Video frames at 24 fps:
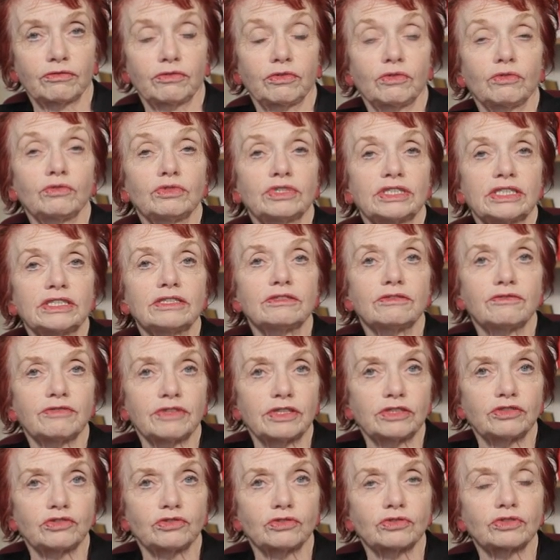those
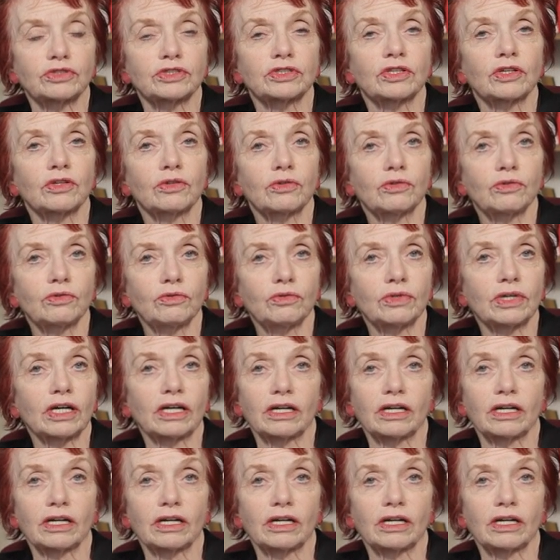individuals who